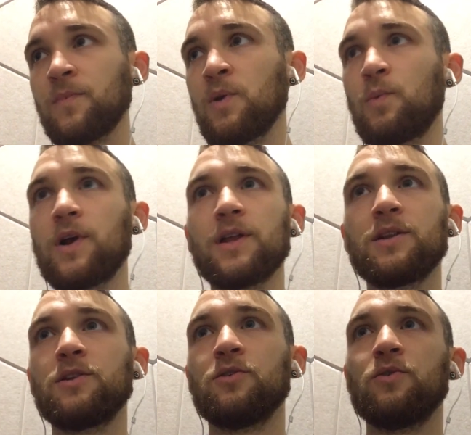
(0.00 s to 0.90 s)

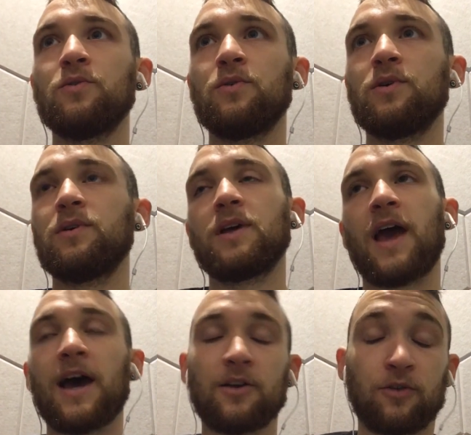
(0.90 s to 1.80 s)
When you
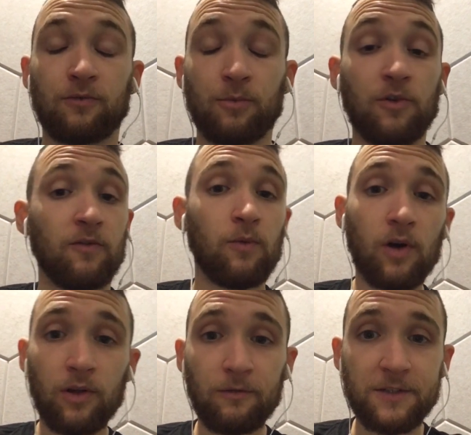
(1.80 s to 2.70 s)
add or remove
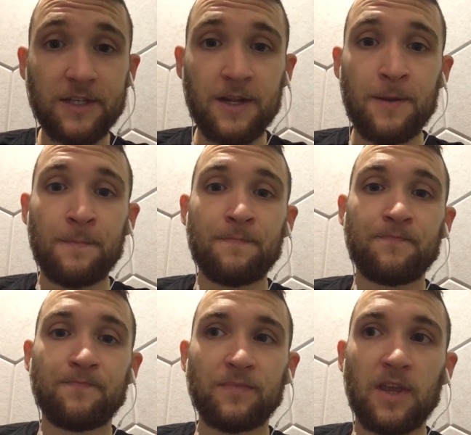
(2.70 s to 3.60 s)
wolves,
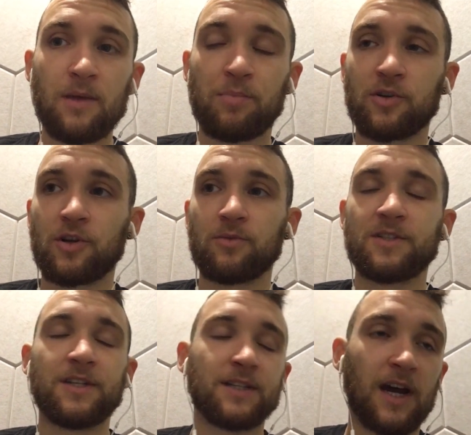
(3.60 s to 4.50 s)
it perturbs
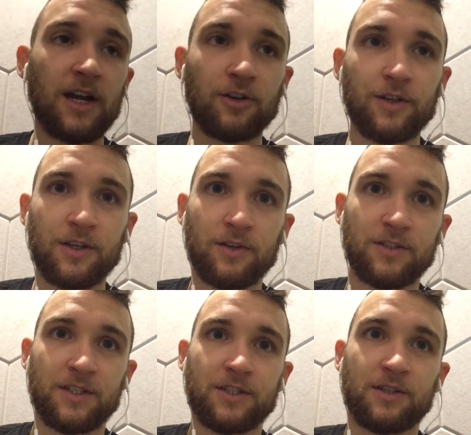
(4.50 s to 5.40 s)
the entire
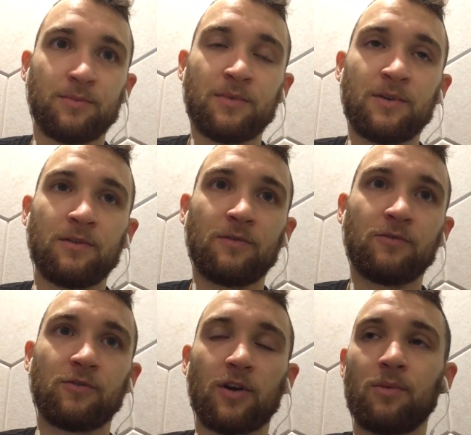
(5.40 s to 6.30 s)
ecosystem,
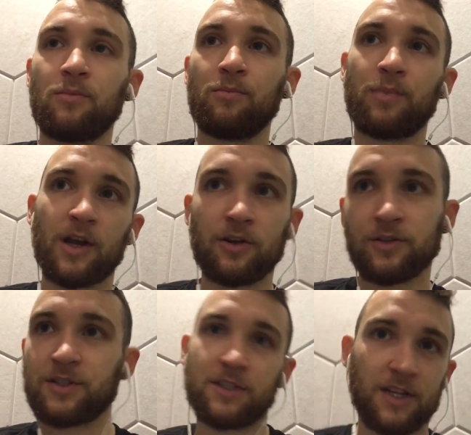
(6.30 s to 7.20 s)
from
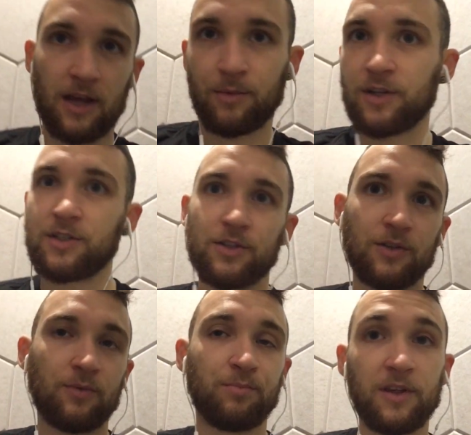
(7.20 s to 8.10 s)
bears to salmon
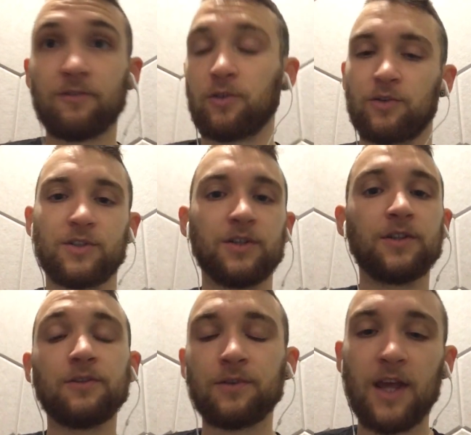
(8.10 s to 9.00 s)
to beaver to
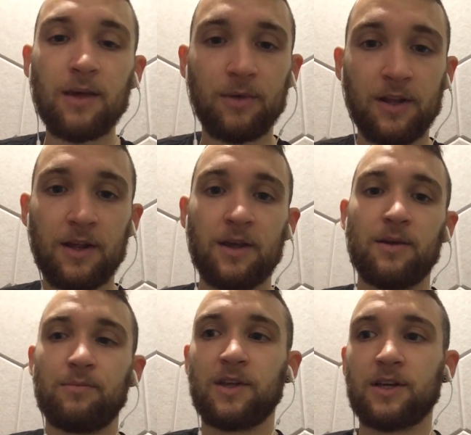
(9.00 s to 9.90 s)
you name it,
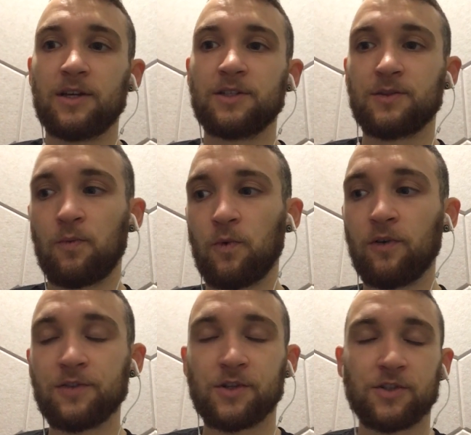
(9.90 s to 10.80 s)
because
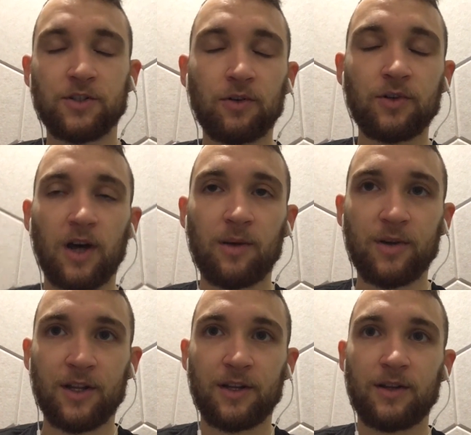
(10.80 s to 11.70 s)
wolves are so
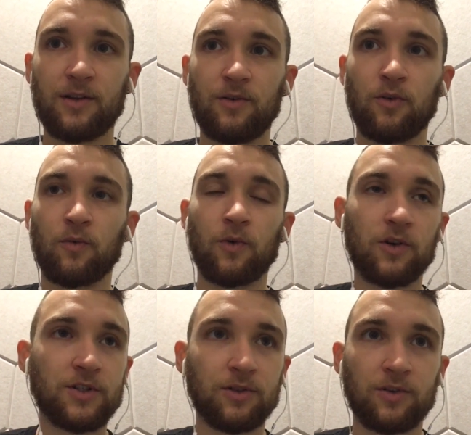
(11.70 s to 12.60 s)
dominant, or were
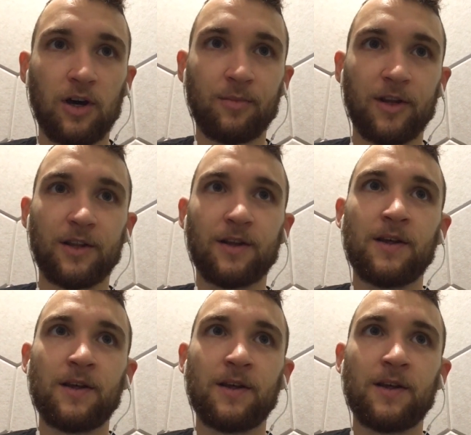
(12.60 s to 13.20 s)
so dominant,